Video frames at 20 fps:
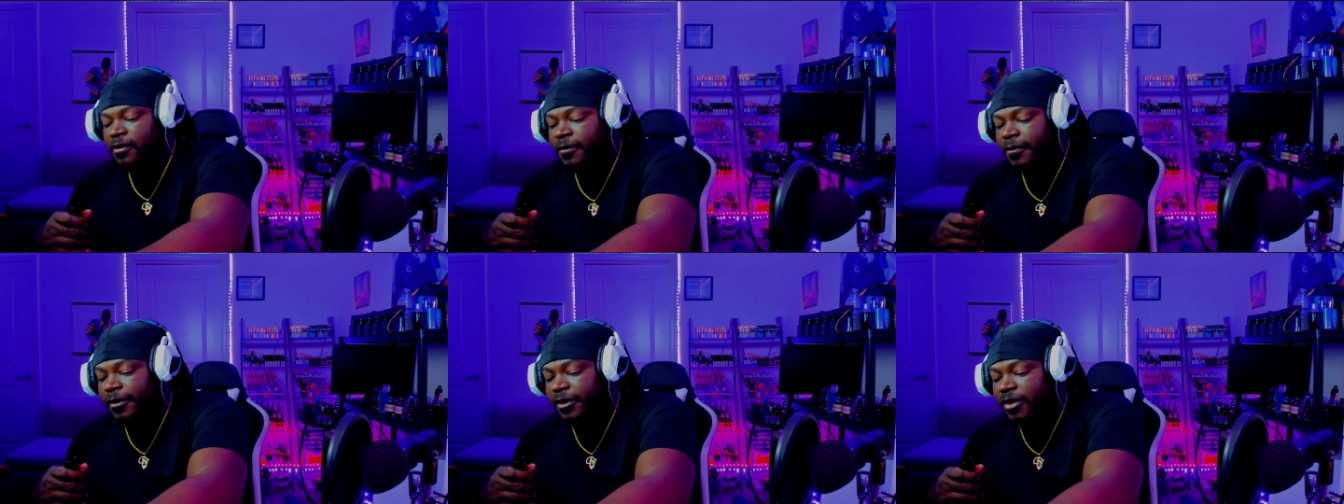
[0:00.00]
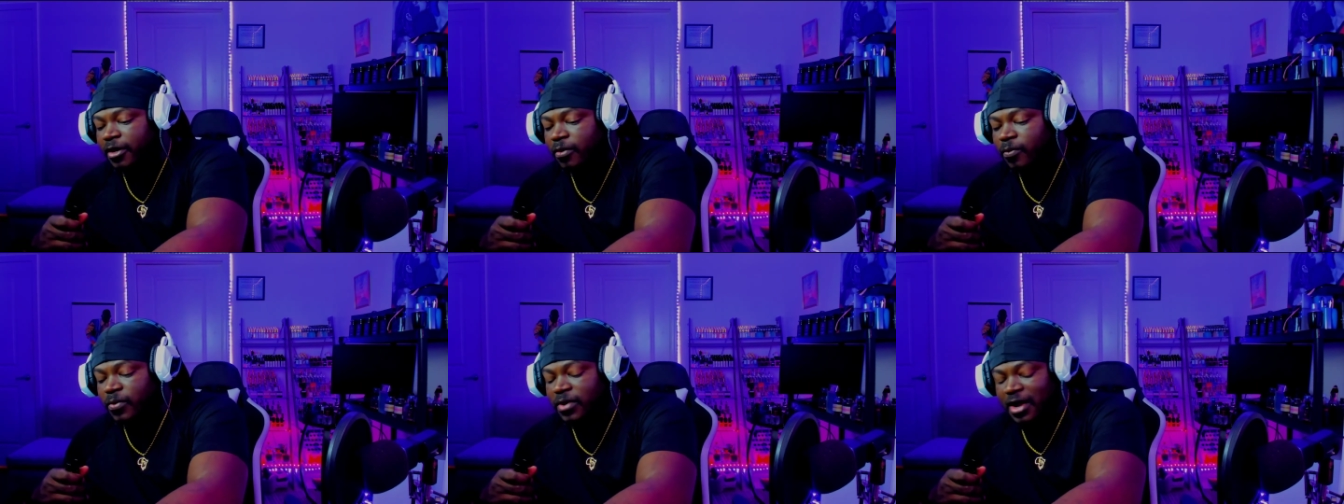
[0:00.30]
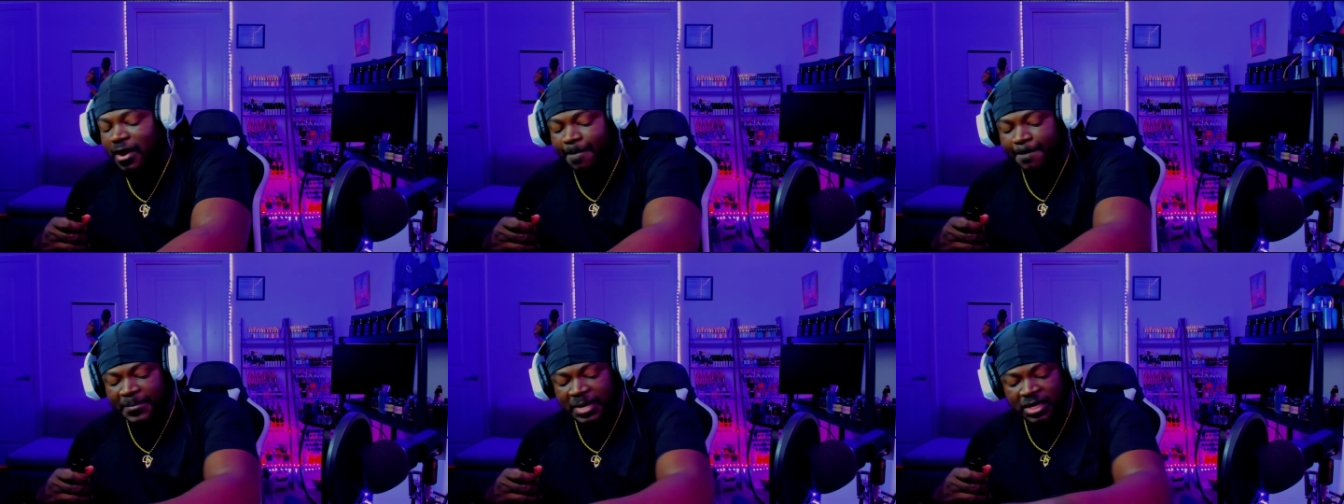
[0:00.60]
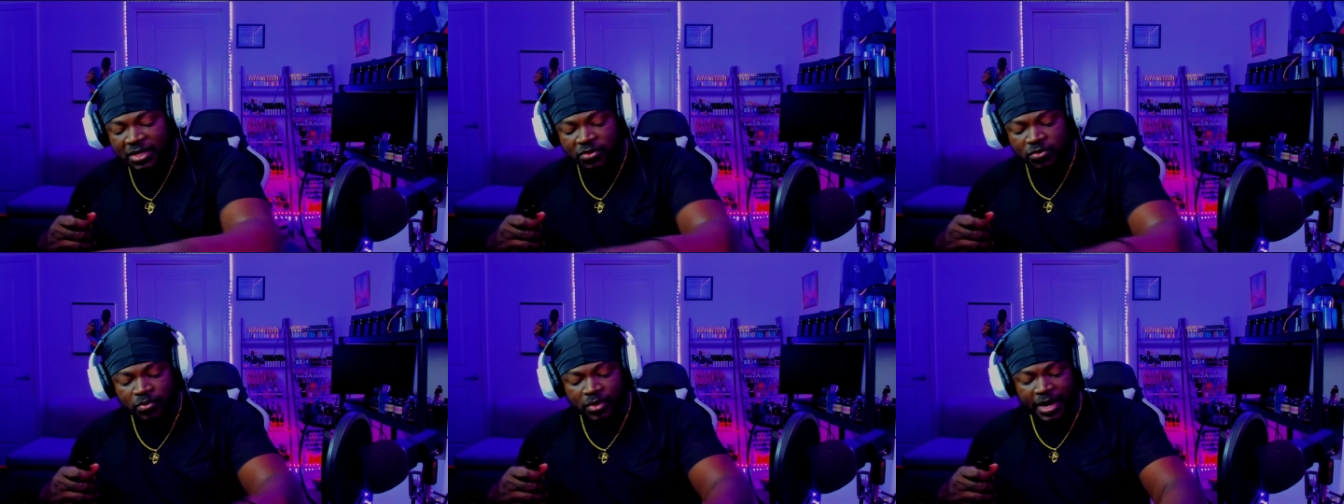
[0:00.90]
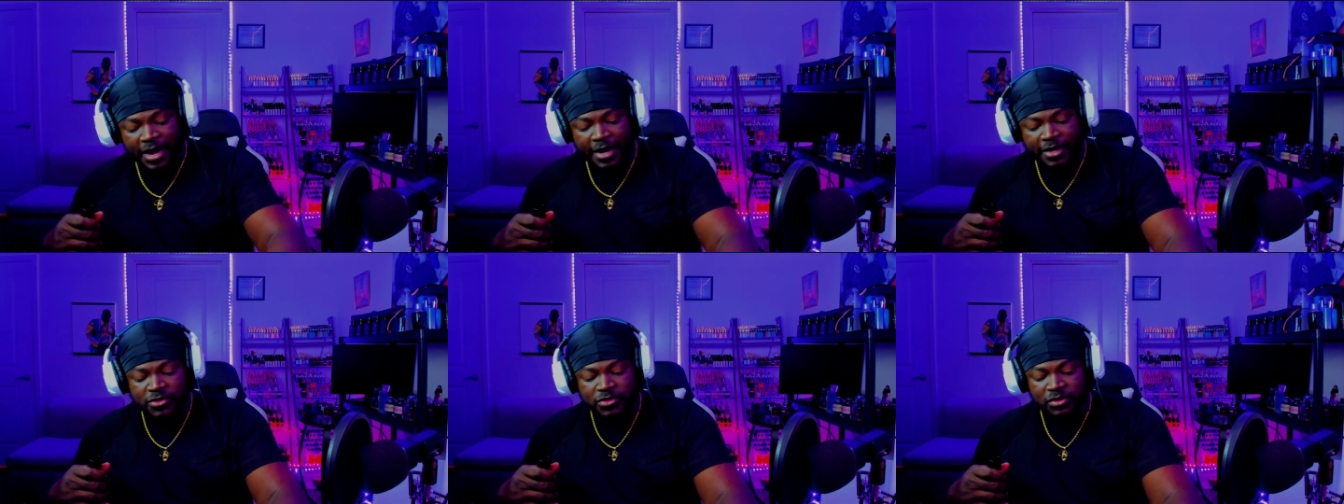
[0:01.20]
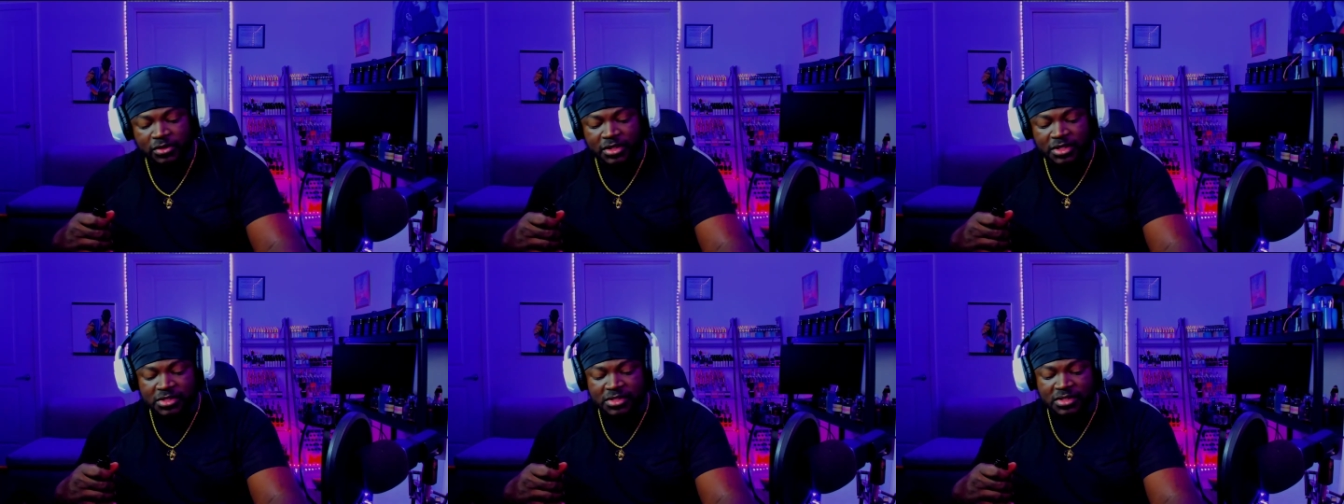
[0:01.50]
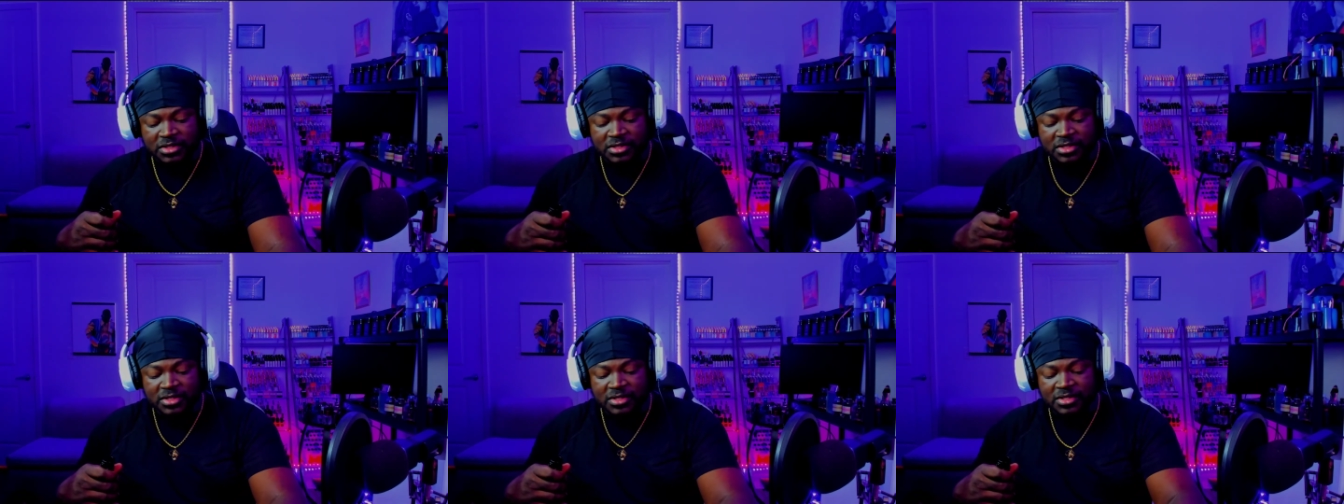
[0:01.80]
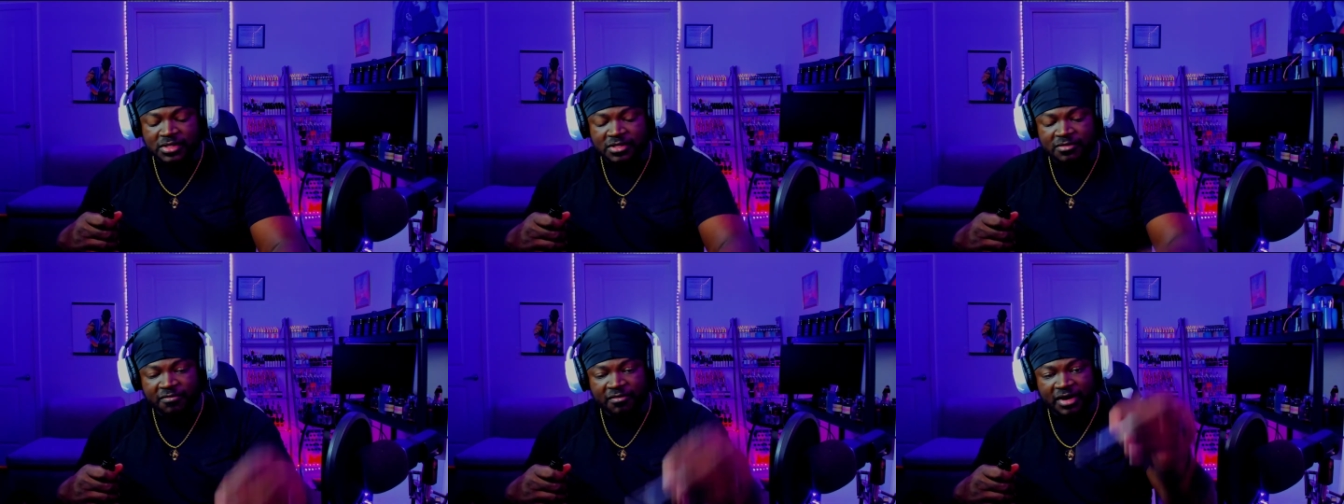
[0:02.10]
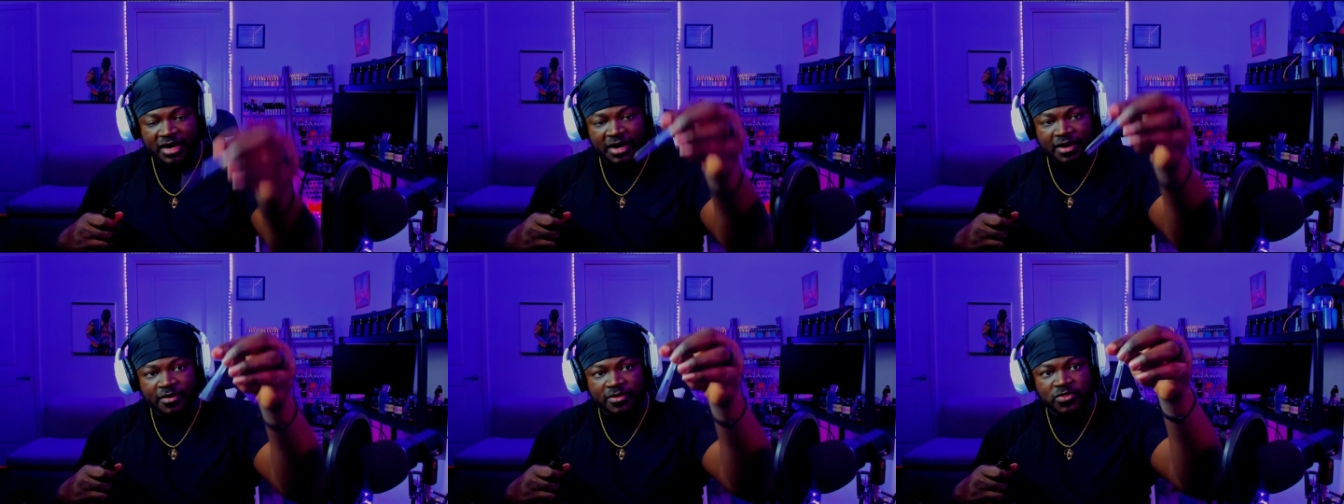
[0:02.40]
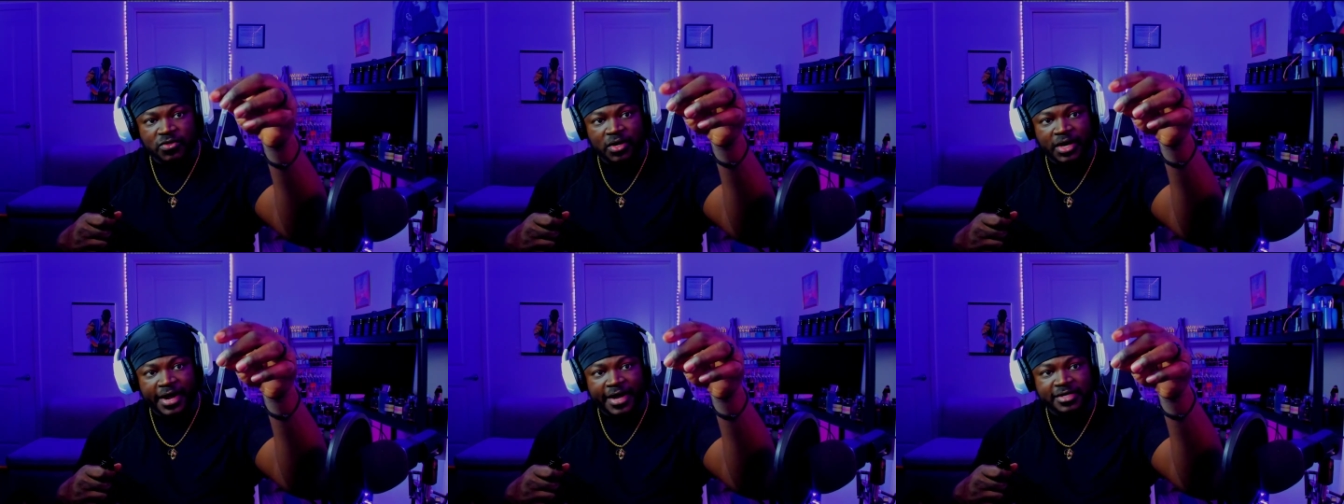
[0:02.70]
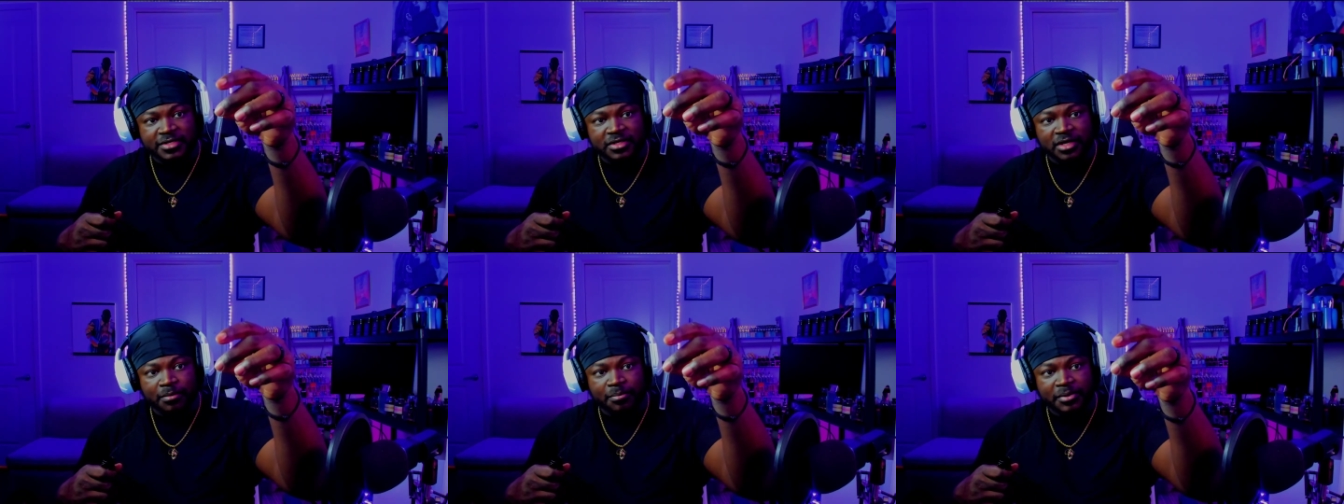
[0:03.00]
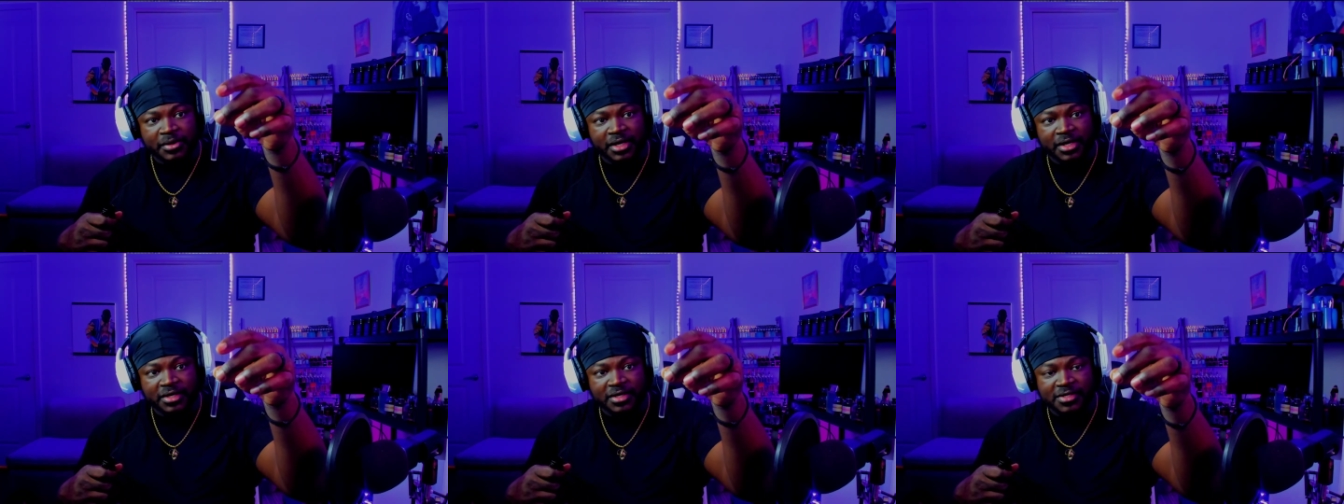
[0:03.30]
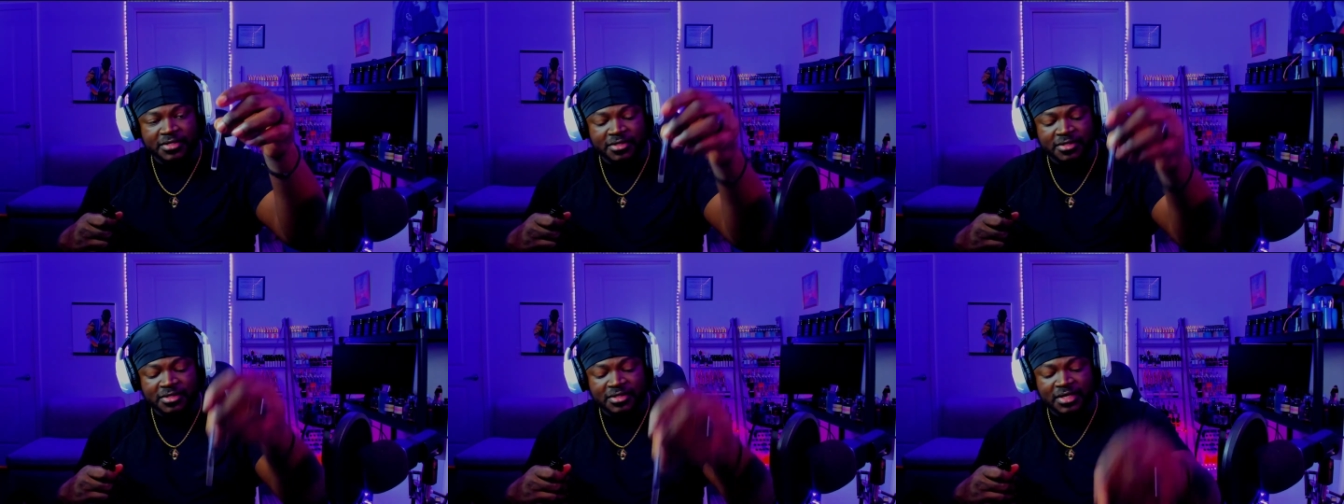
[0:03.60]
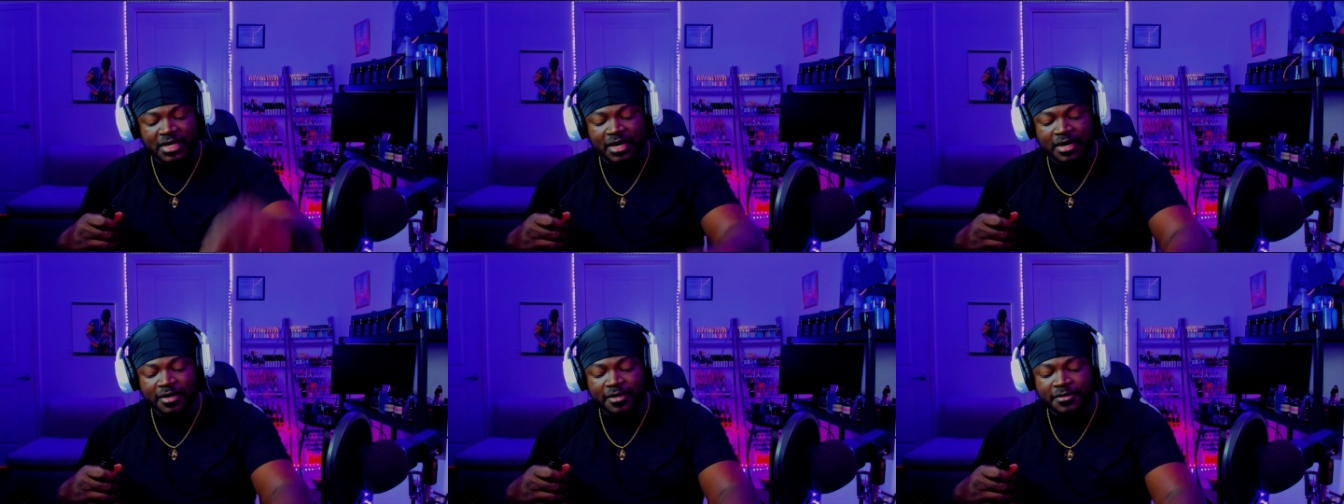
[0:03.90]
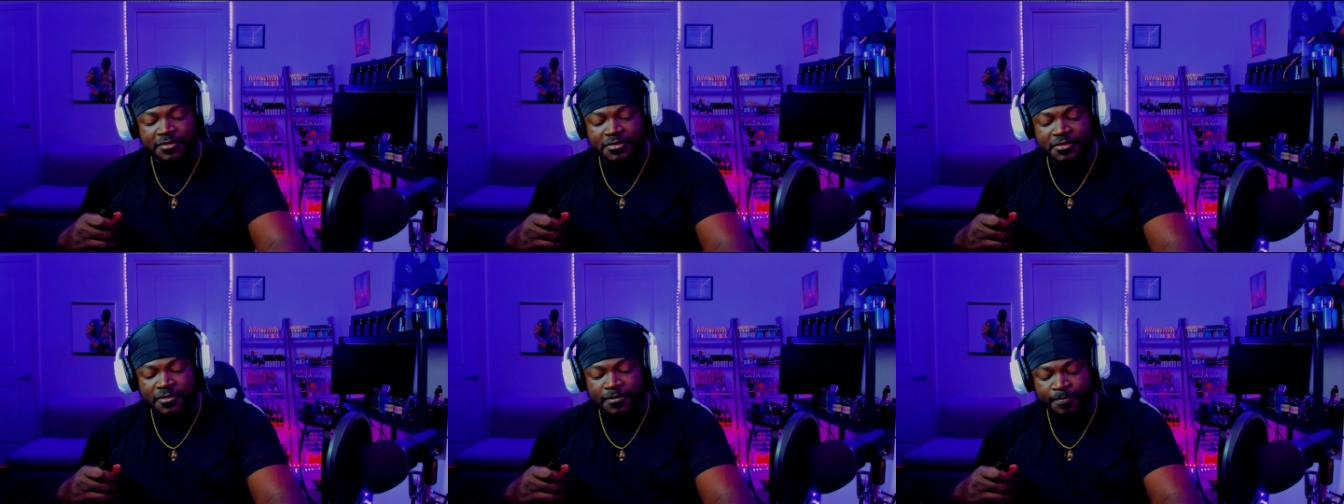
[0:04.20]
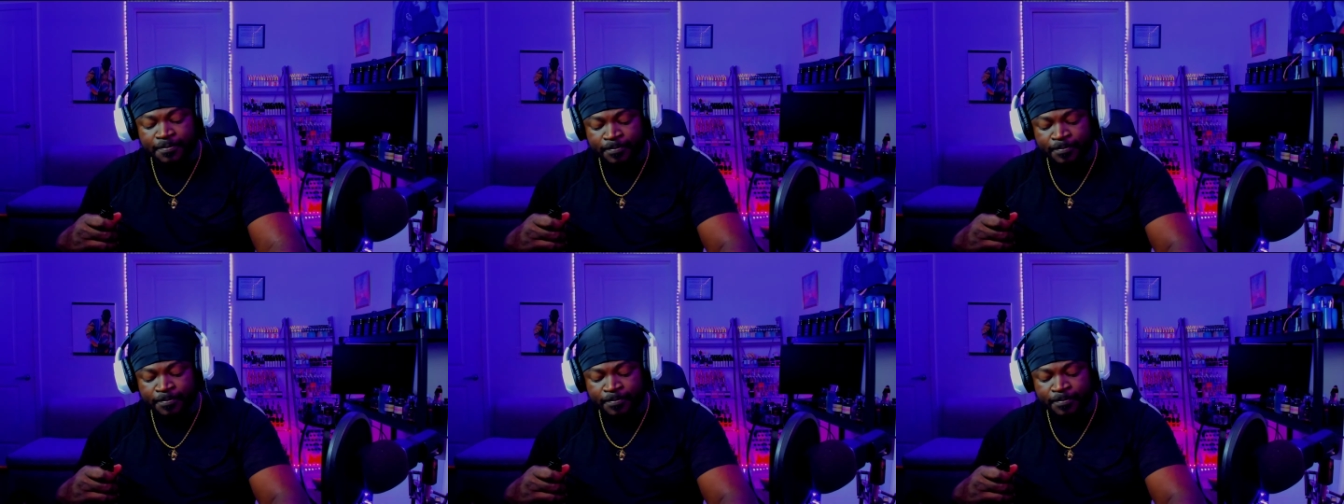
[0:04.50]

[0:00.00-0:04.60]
What I may do, actually, since these vials are actually a pretty decent size,